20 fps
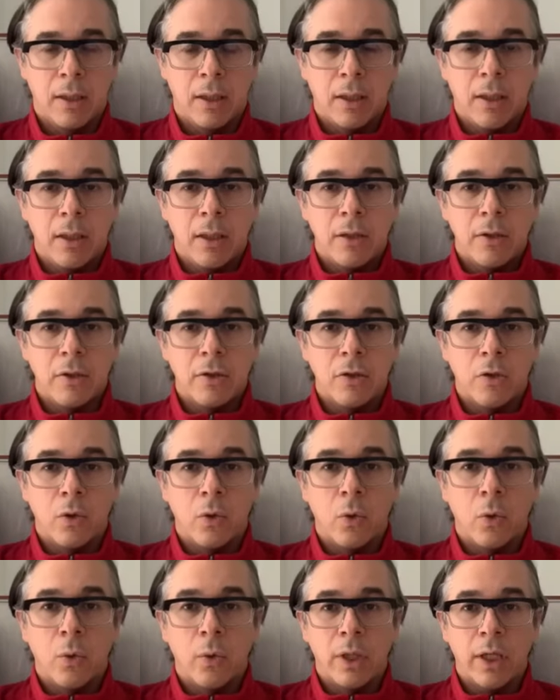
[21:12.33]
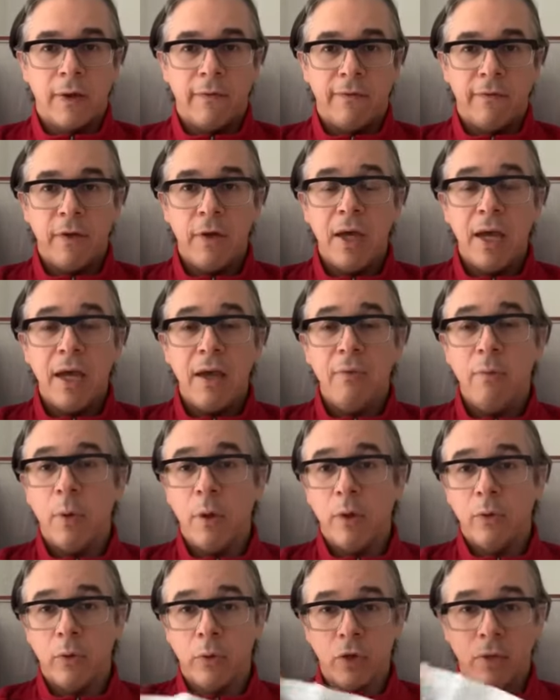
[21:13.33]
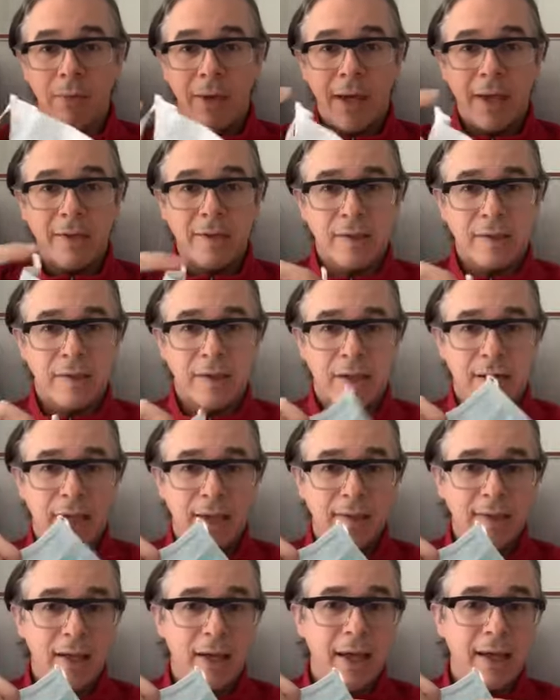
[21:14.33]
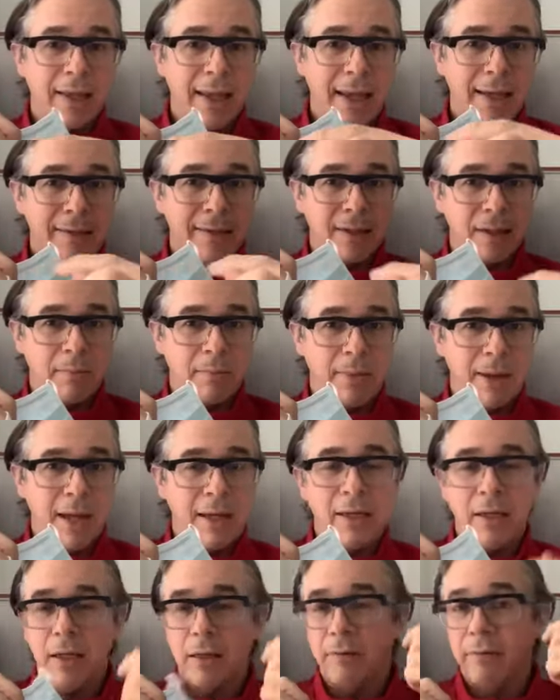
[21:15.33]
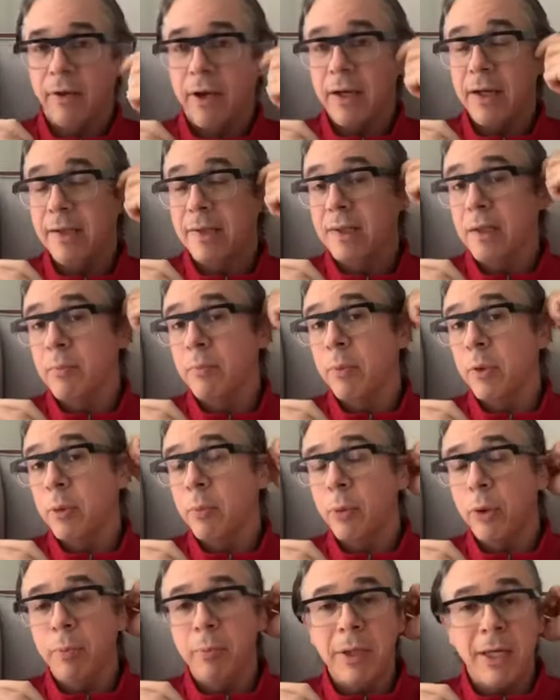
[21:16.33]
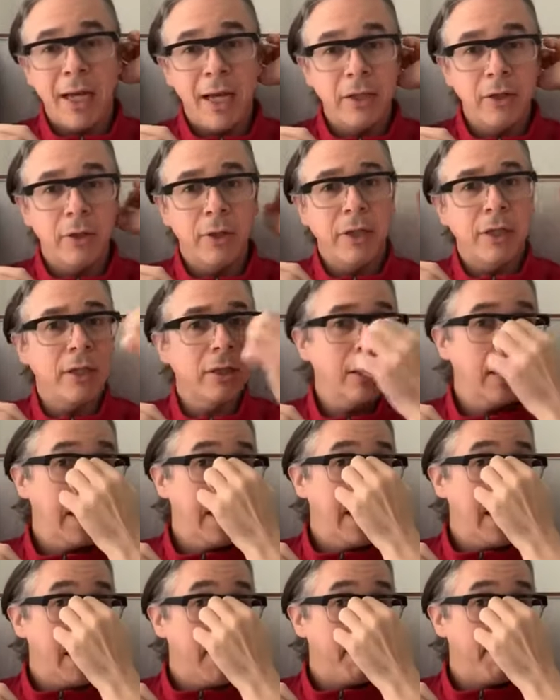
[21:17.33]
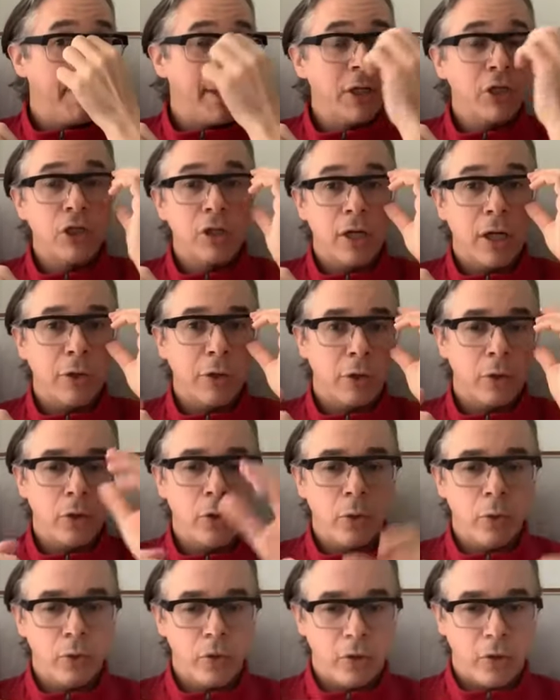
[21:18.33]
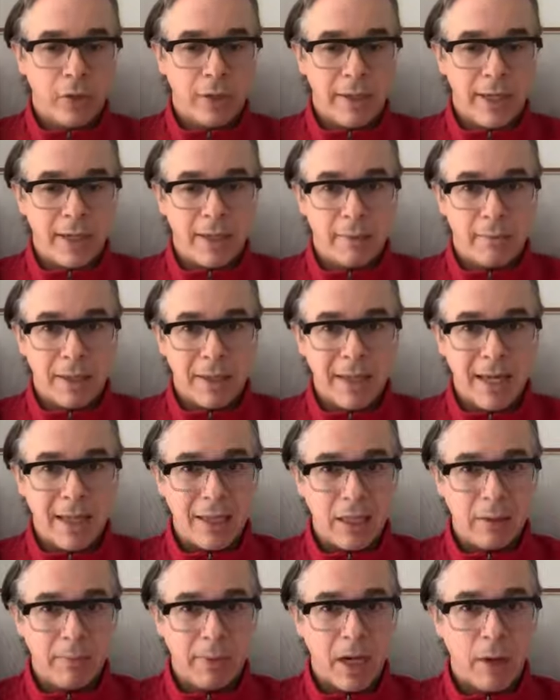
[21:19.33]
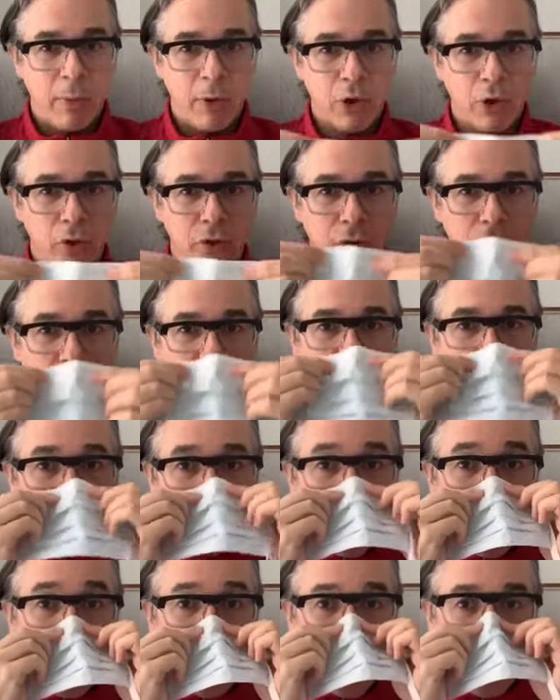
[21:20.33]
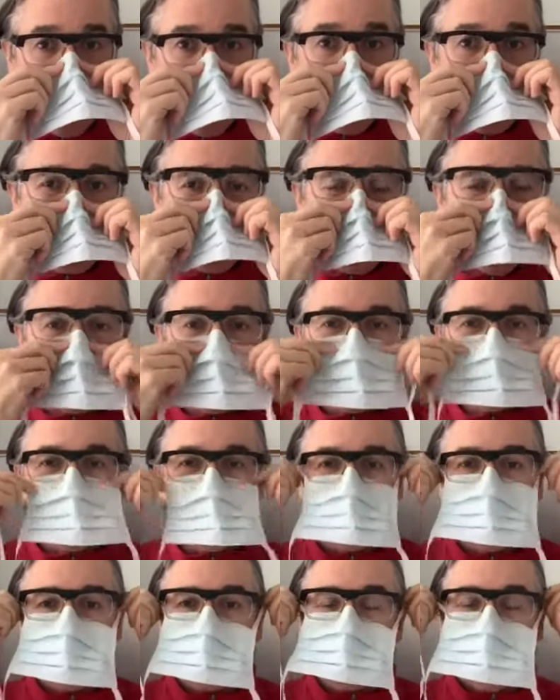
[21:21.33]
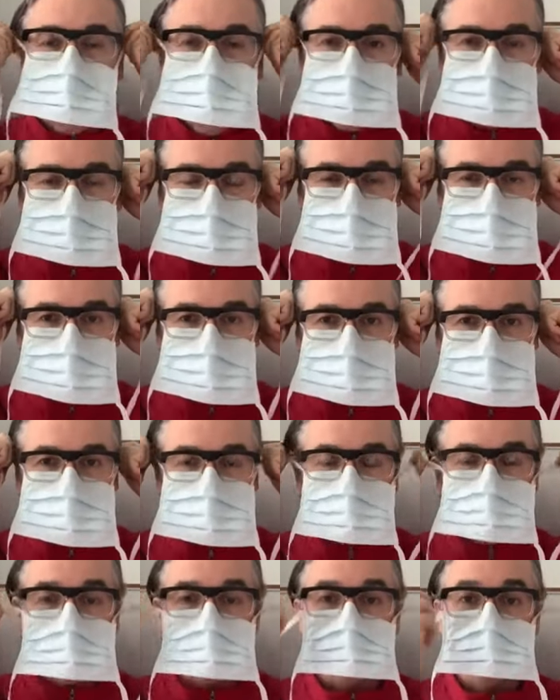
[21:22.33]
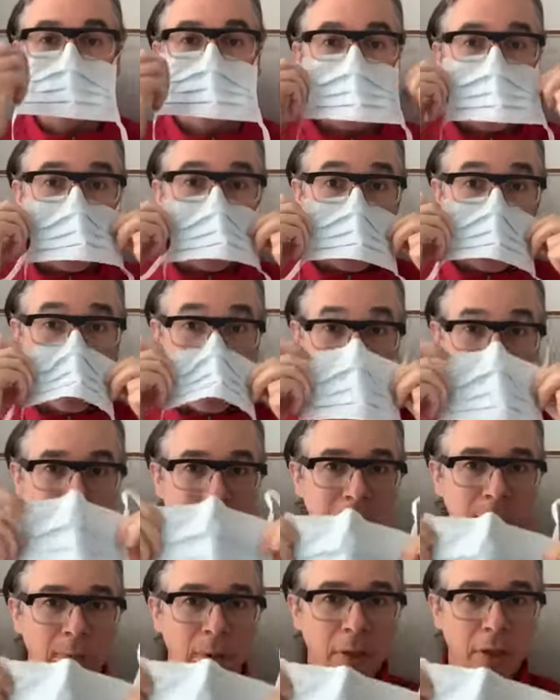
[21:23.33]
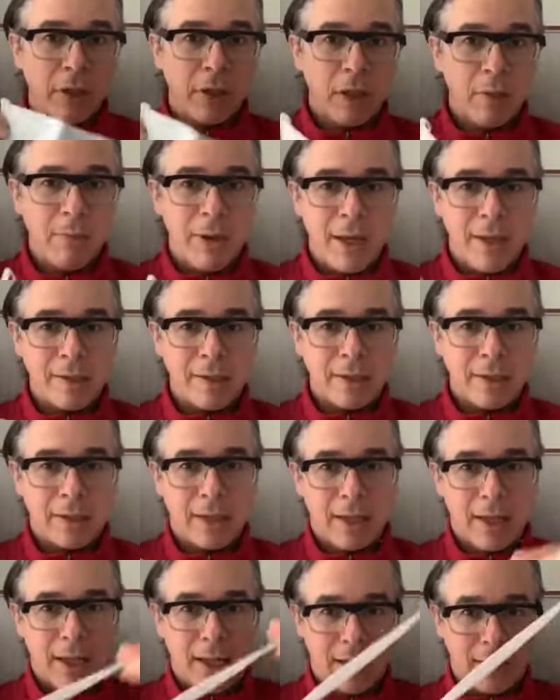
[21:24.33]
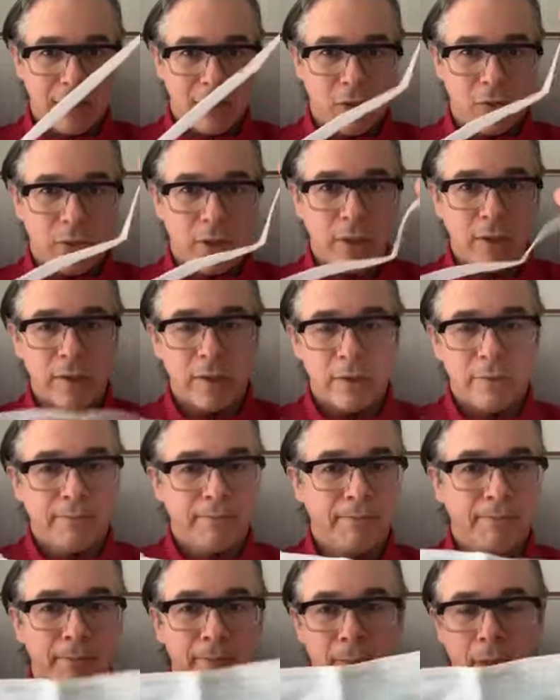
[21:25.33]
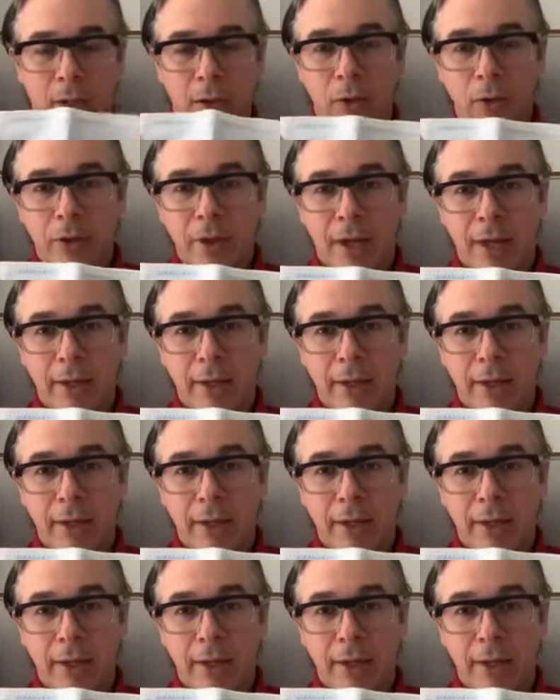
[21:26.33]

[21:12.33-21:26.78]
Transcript: So if you have one of those masks that has an elastic band here, very simple, you put it behind your ear, pinch it around your nose. So you take the metallic part which goes on top, pinch it and put it behind your ear. This particular mask that has strings, you tie.